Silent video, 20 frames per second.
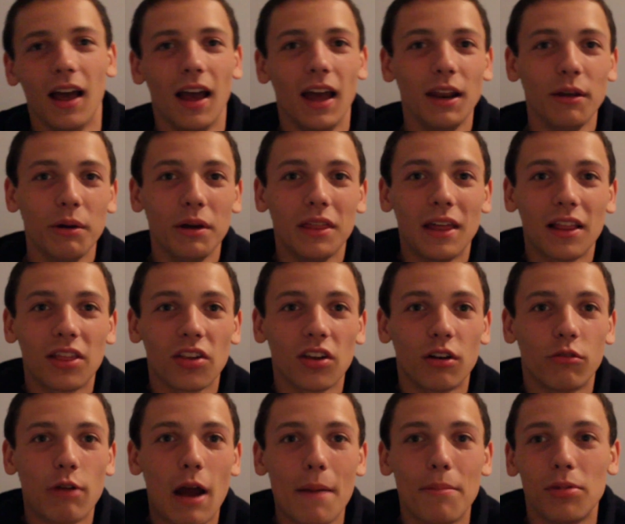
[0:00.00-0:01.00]
Anyway, that's
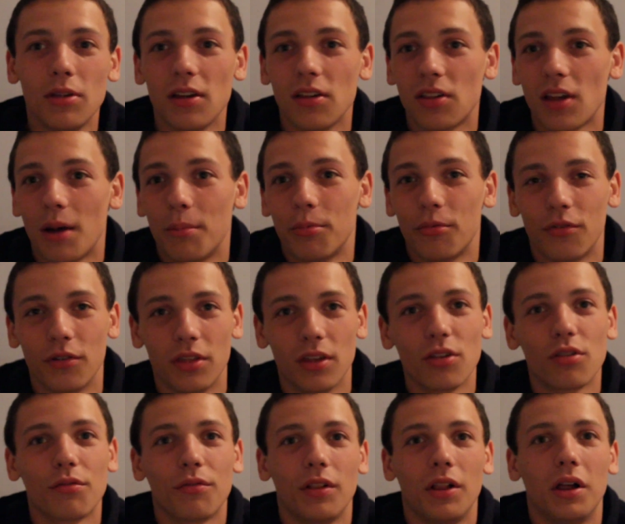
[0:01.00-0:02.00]
going to wrap things up for
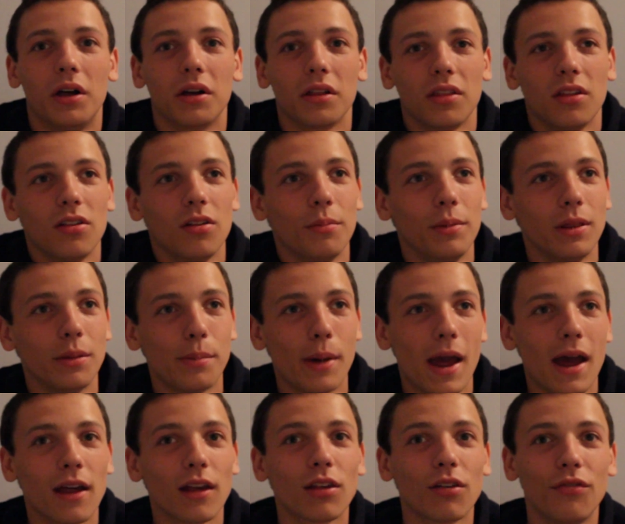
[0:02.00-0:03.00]
this vlog. This has been the
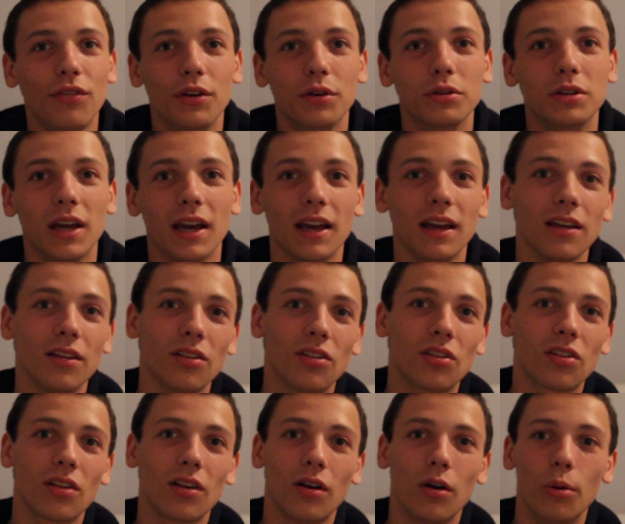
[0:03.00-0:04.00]
past few
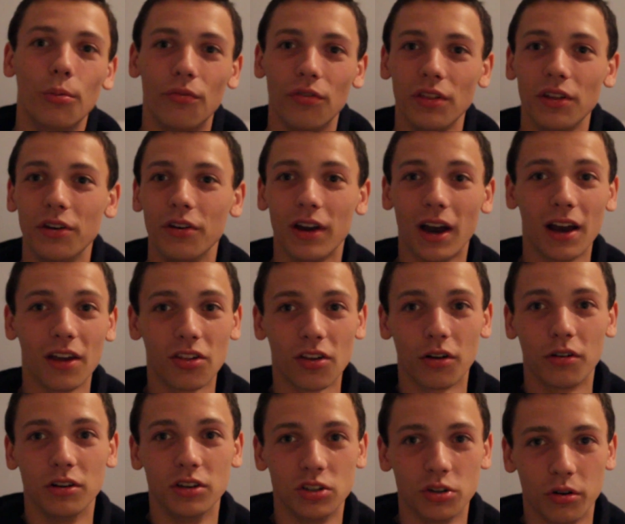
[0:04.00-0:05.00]
days. Hopefully you guys
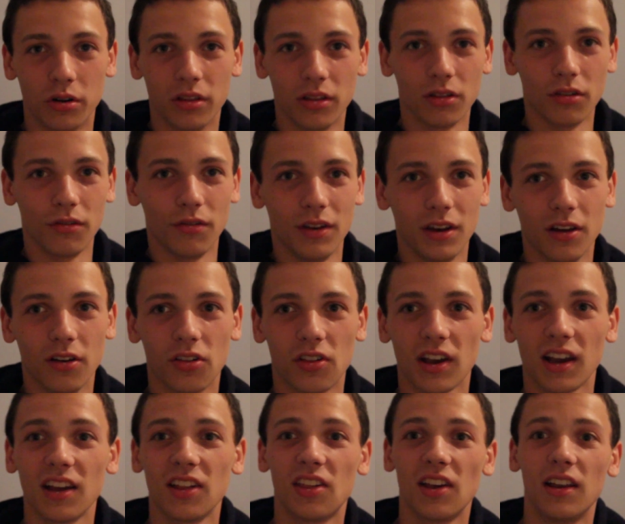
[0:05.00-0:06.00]
are enjoying these videos.
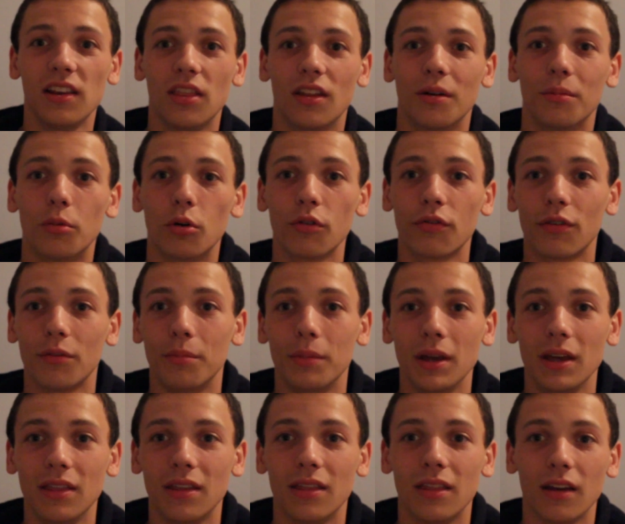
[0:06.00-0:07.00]
Like I said, they're more for
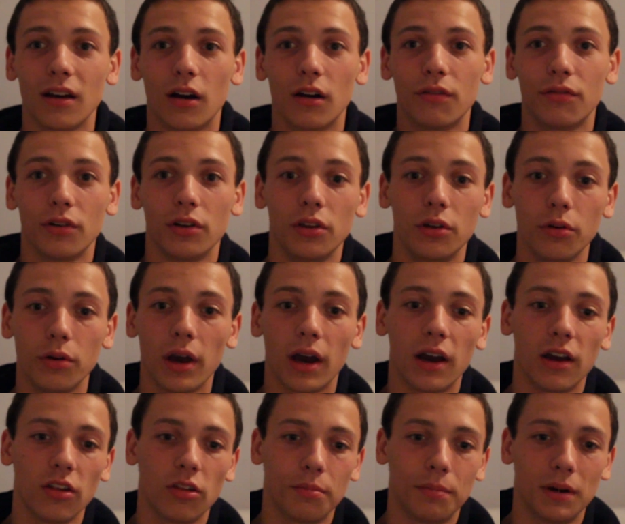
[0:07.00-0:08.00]
me than they are for you
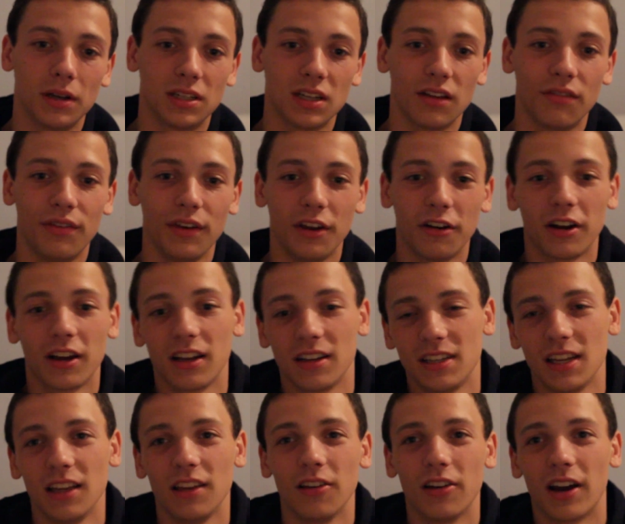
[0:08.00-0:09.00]
guys, but I figure I can
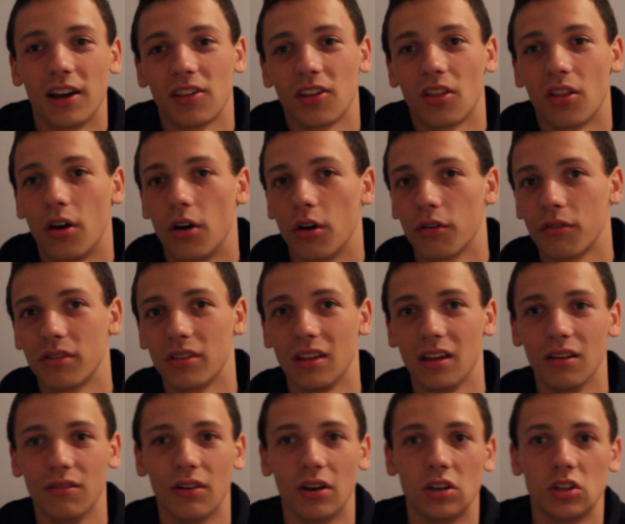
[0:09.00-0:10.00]
take you guys along for
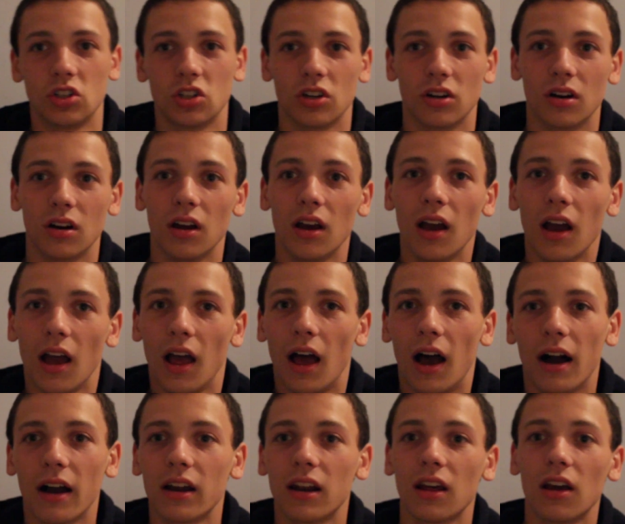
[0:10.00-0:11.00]
the adventure.
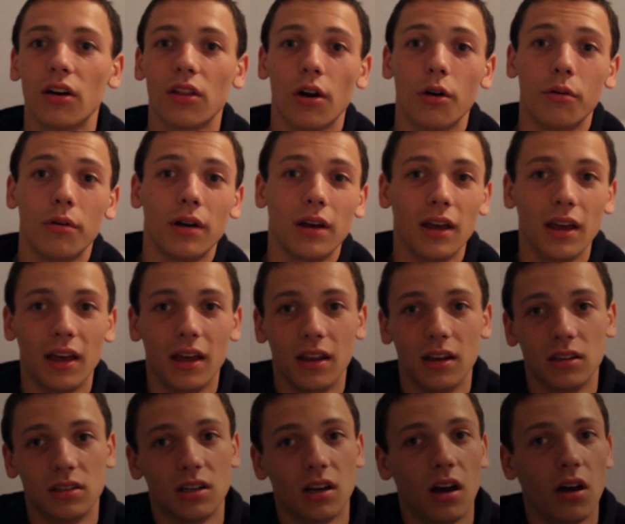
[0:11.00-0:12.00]
I'm going to go though,
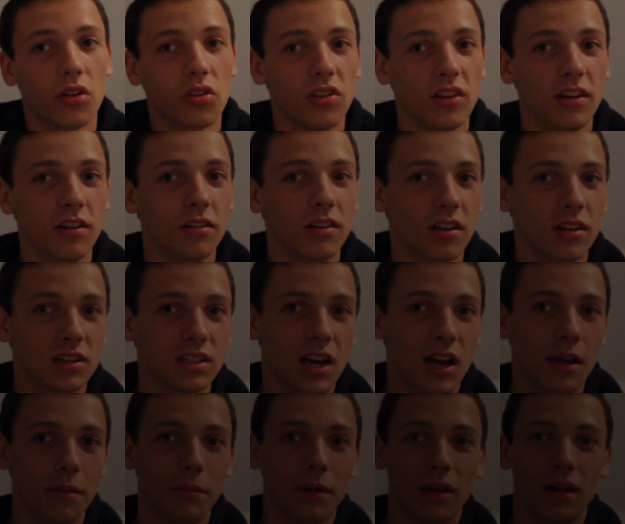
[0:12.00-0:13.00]
and I'll see you another
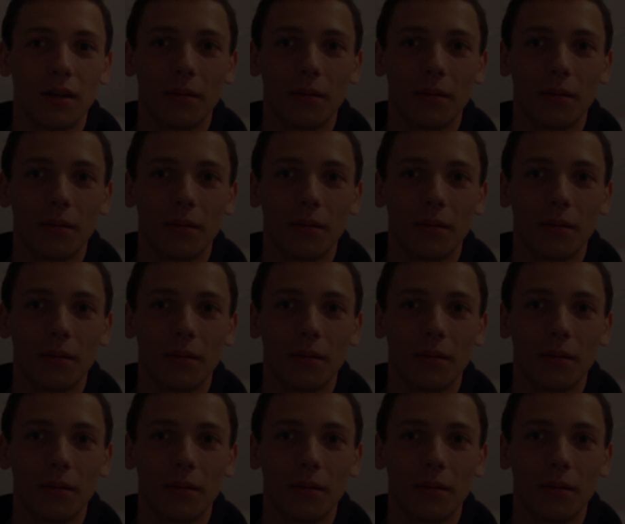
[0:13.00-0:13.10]
time.